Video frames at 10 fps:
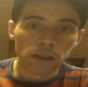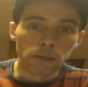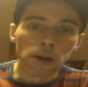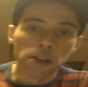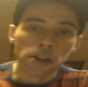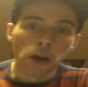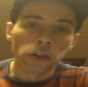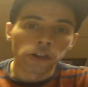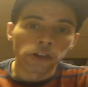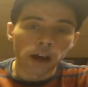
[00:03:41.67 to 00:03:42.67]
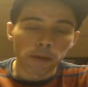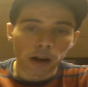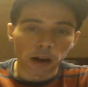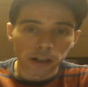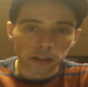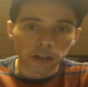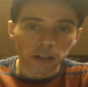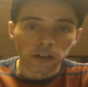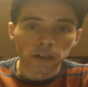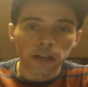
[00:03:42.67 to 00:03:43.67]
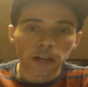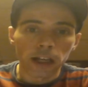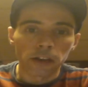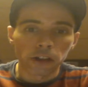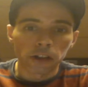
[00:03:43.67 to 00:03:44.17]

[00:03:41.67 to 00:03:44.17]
put notices up on your YouTube videos,